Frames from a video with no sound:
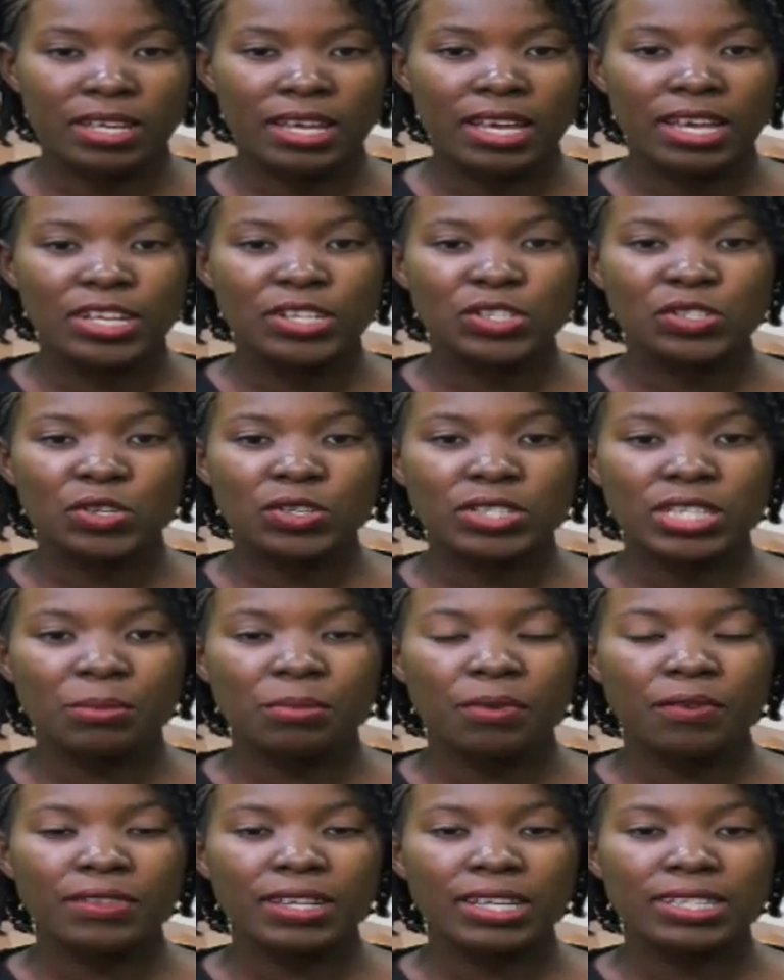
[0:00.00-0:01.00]
So some of
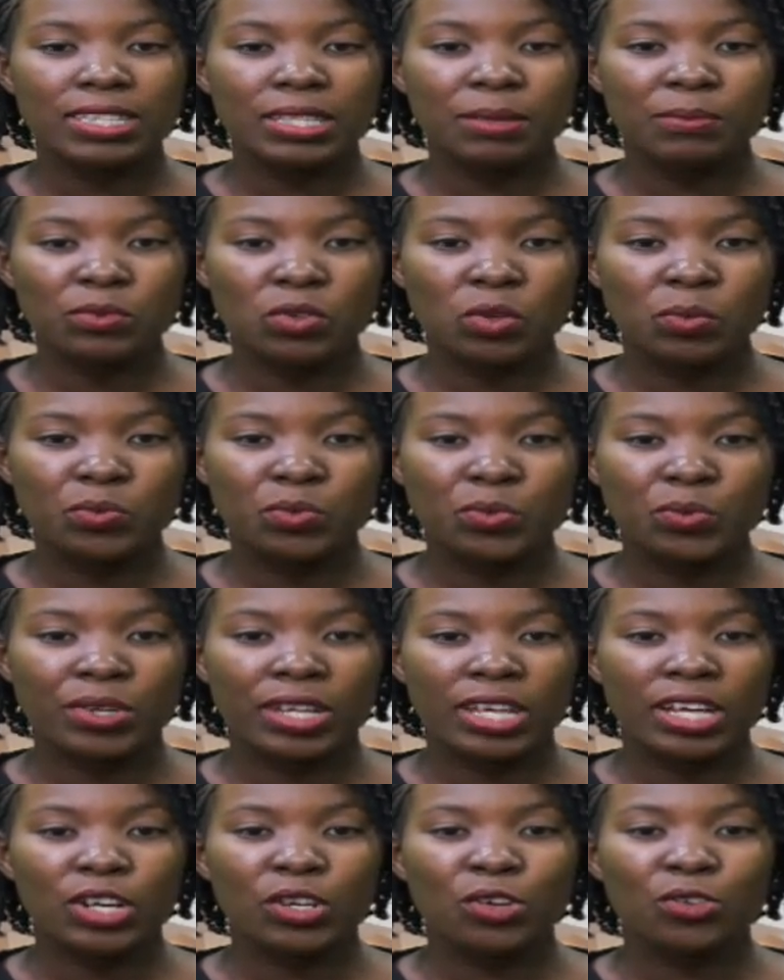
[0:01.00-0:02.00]
the symptoms would
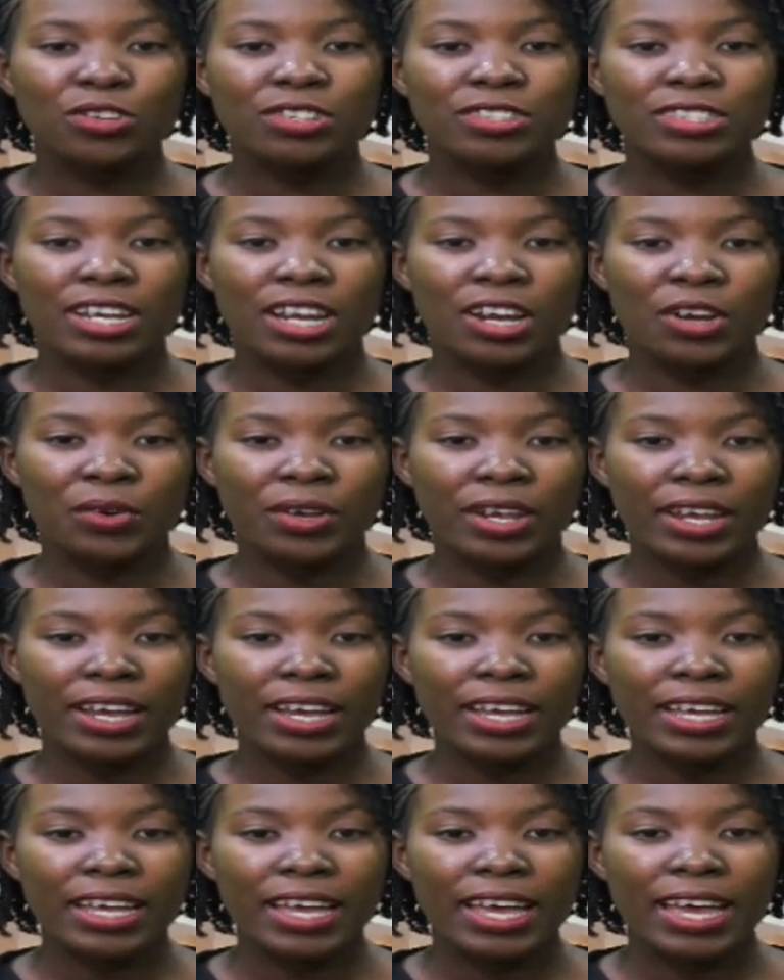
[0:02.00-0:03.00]
include diarrhea,
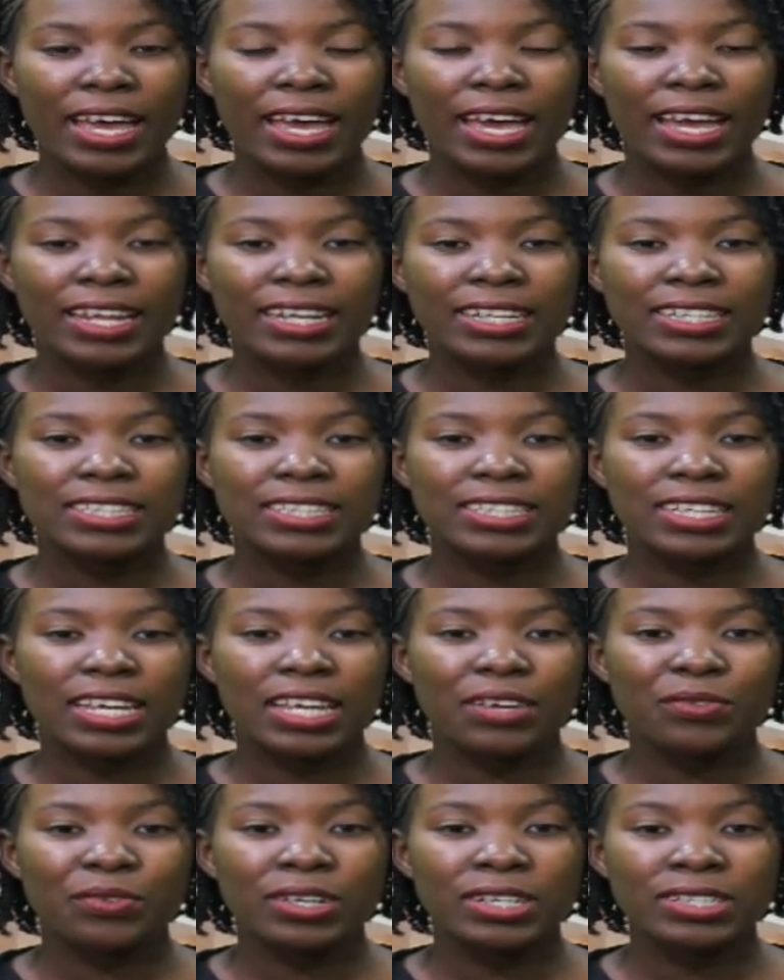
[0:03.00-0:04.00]
and if
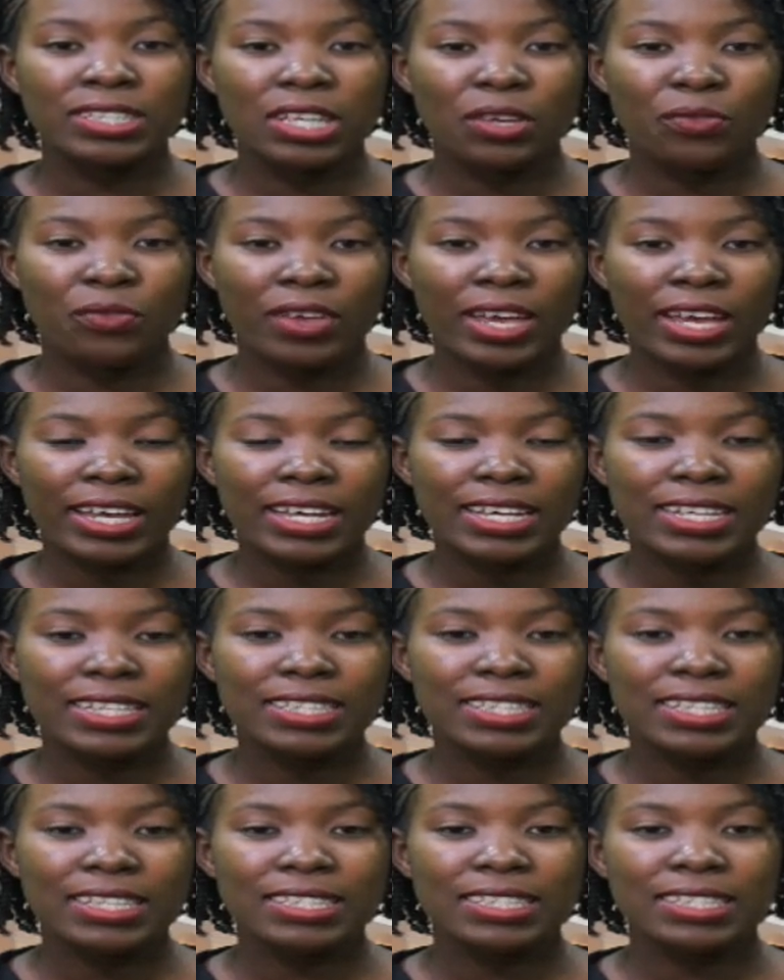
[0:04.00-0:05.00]
in severe
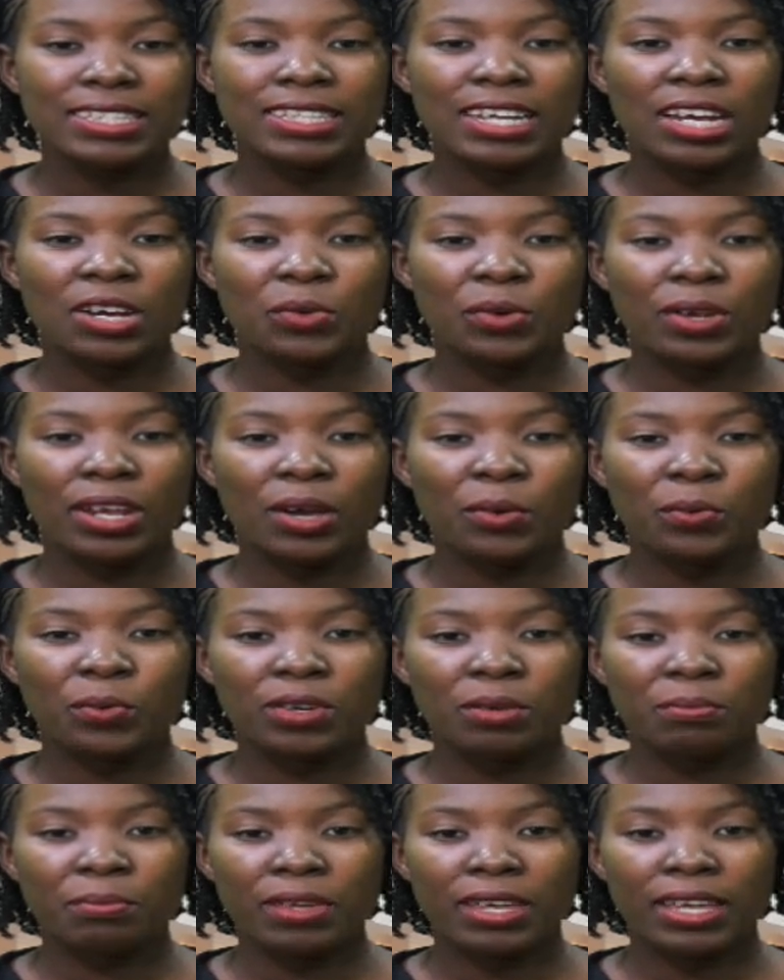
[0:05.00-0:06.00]
cases the diarrhea would
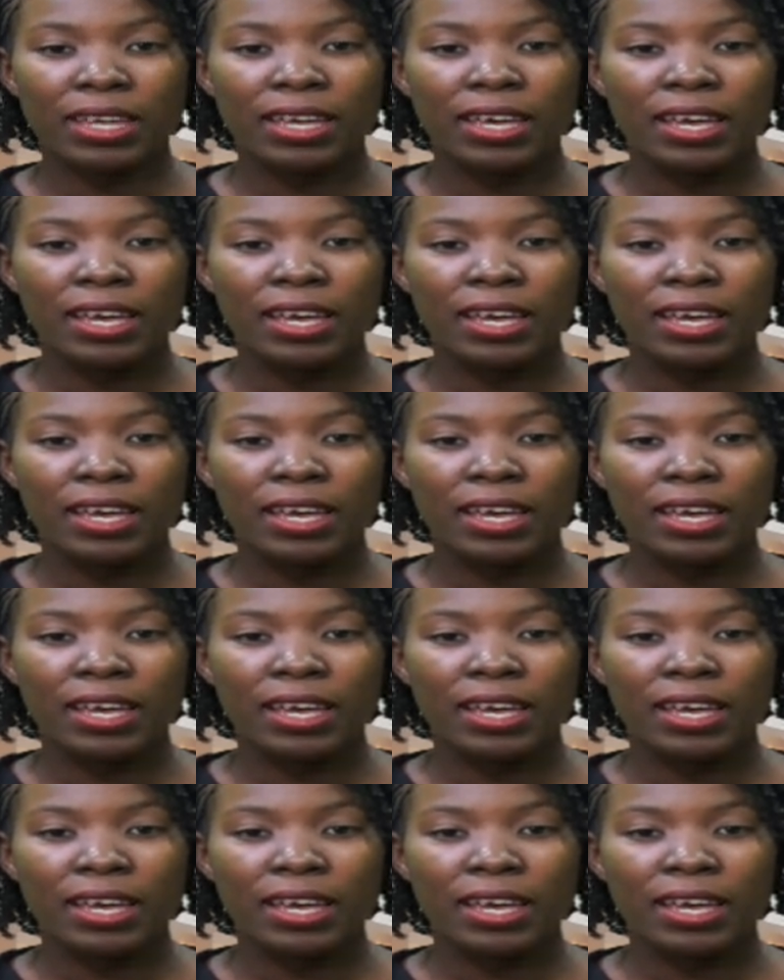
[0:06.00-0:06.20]
be